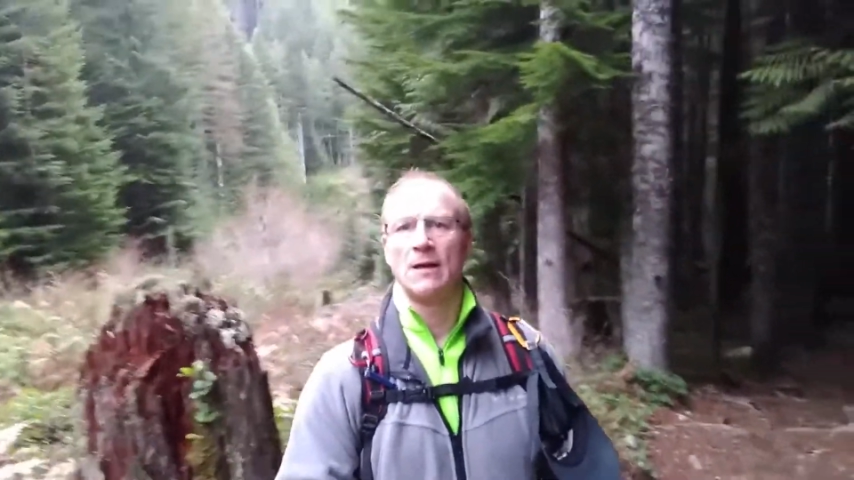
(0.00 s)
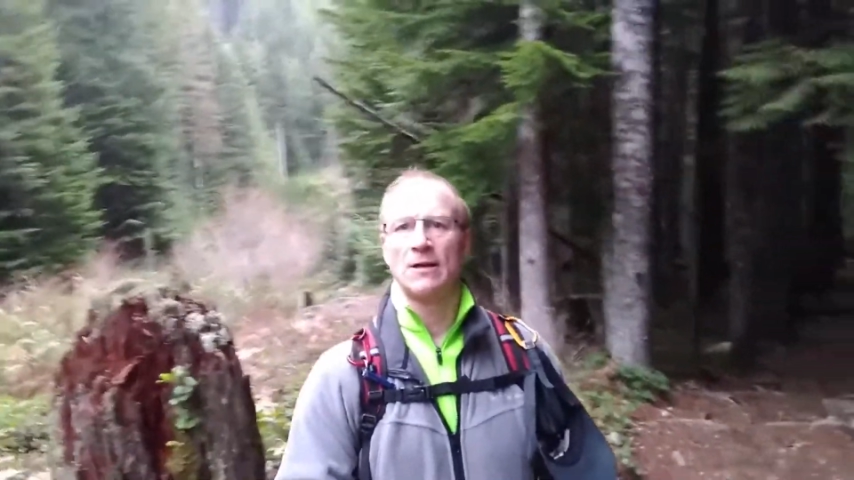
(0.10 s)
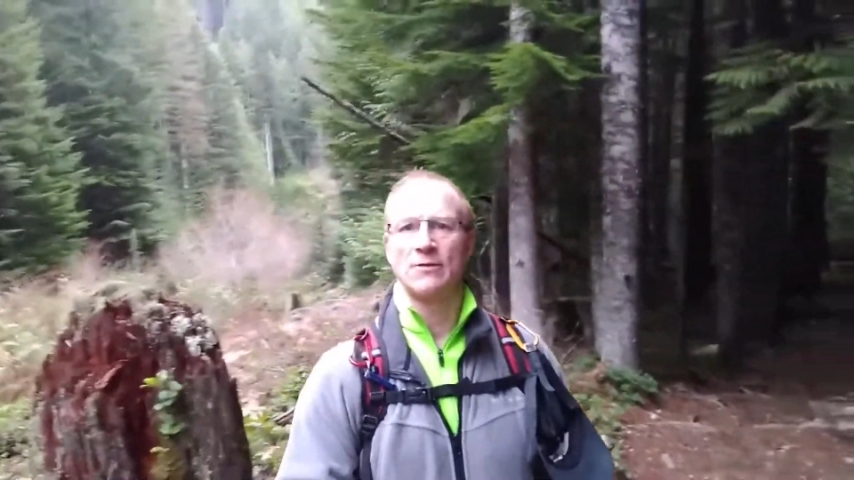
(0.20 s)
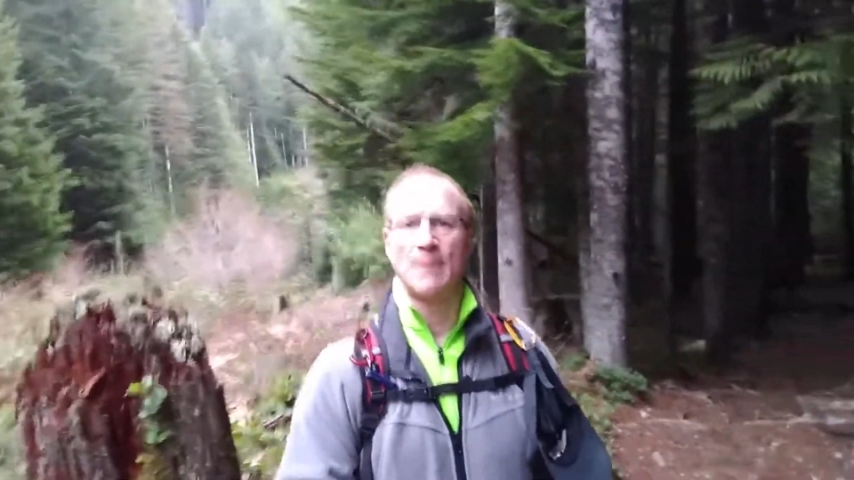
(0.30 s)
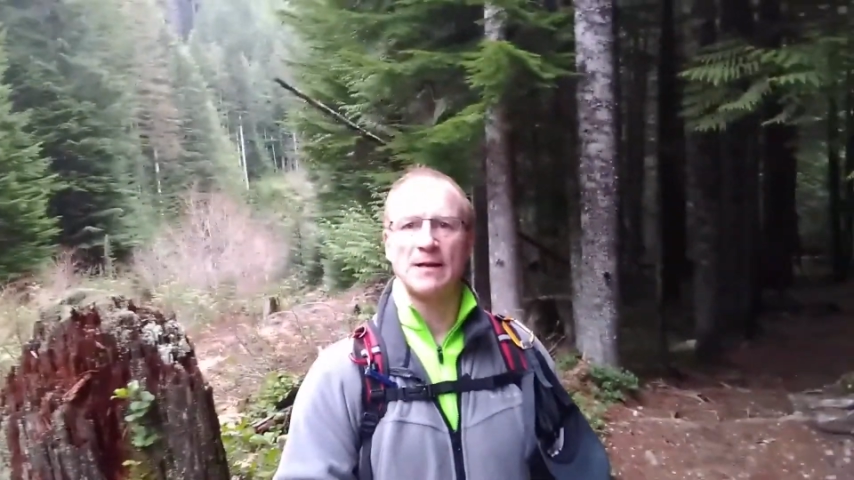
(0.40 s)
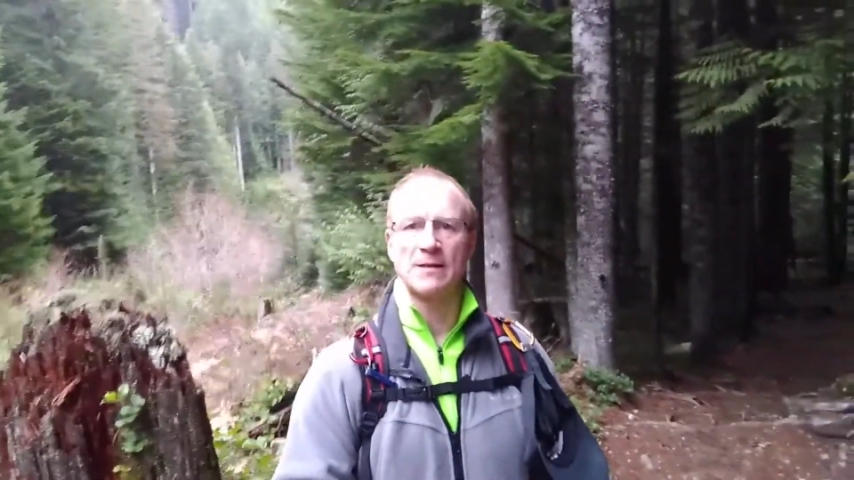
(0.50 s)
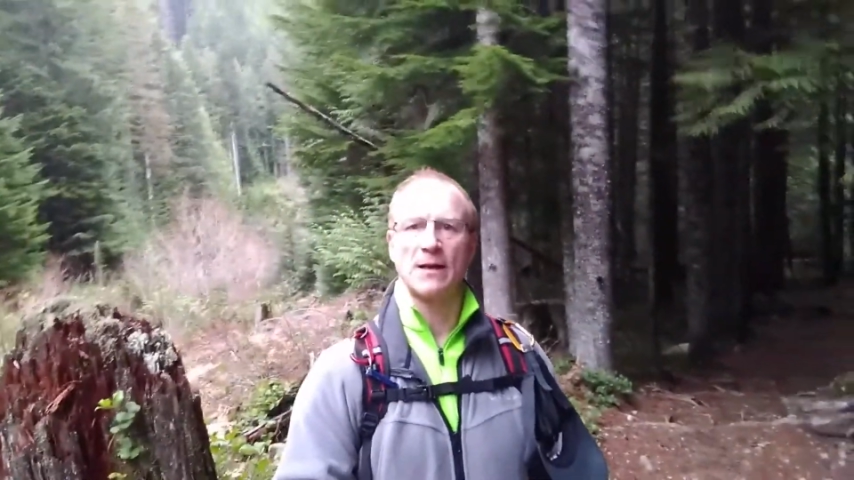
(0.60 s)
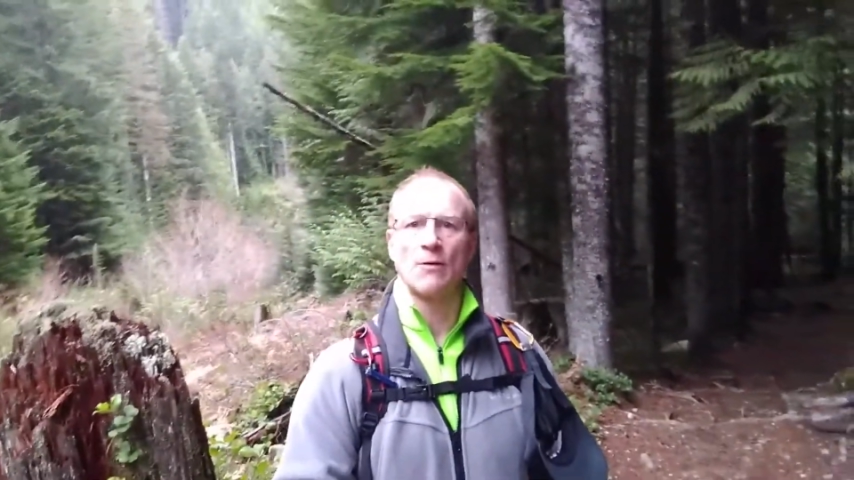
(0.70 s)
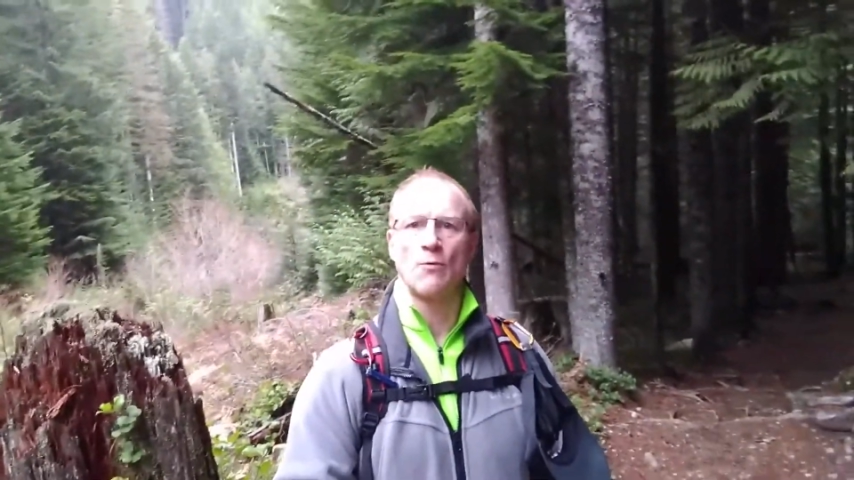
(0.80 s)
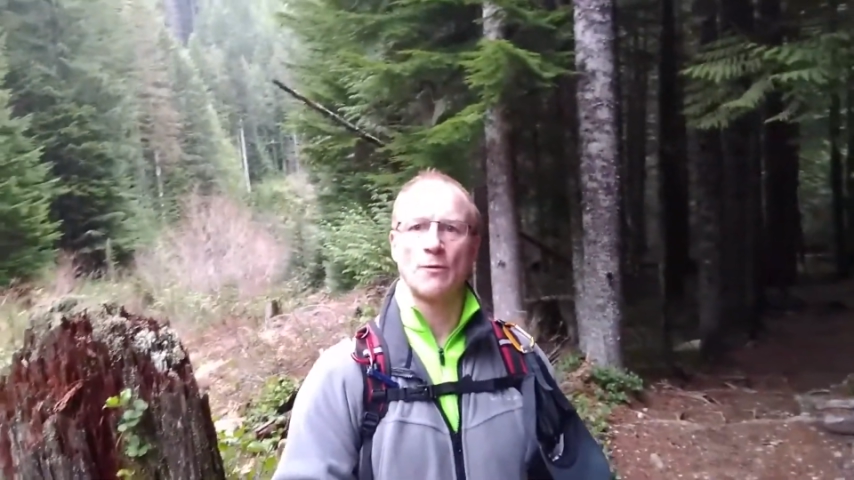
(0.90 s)
Get your base
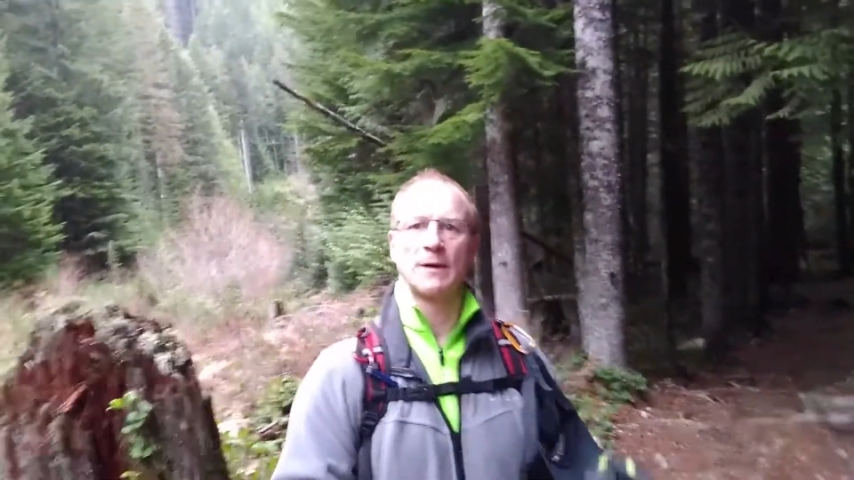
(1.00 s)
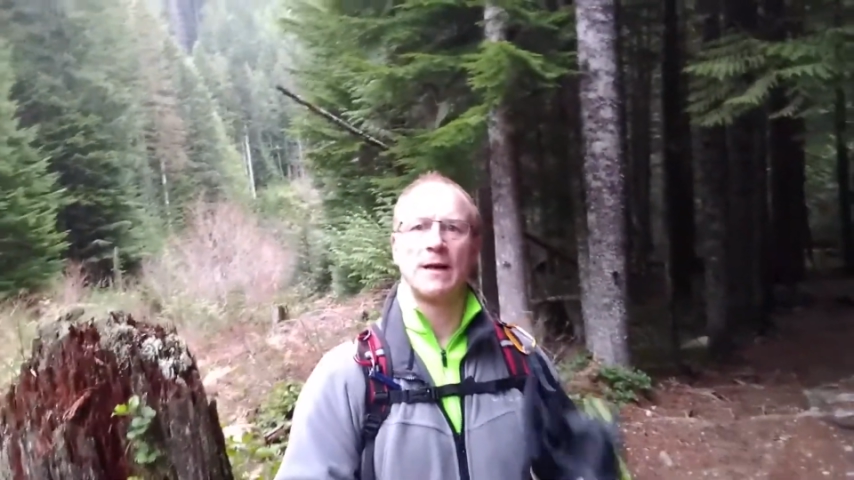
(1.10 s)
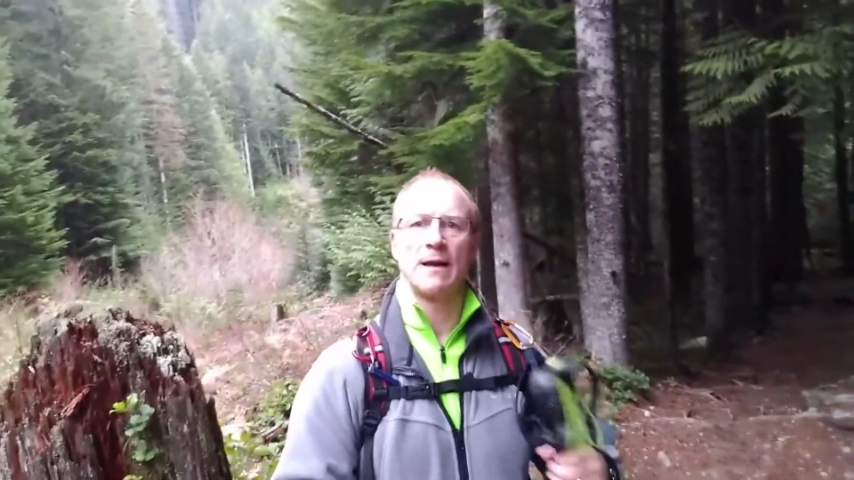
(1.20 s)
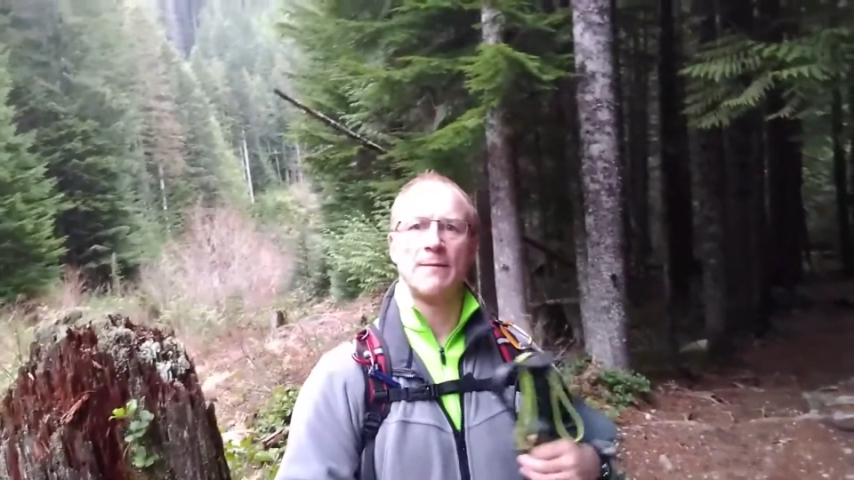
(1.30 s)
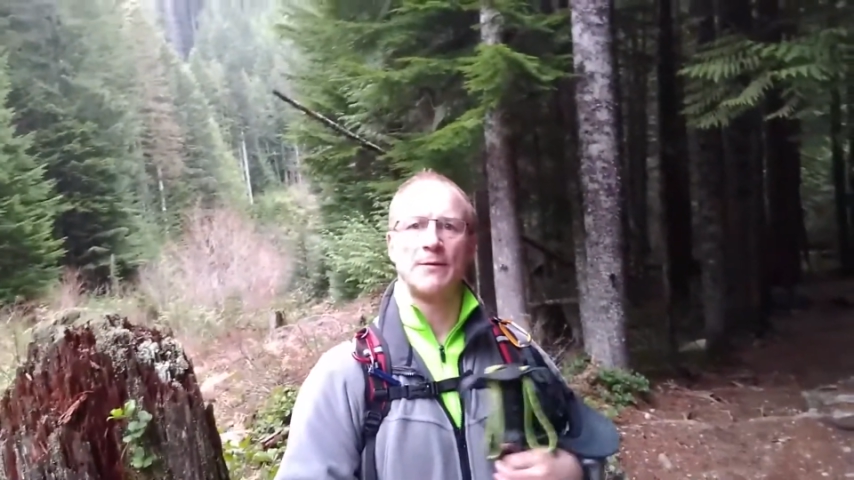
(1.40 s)
layer, a warming layer,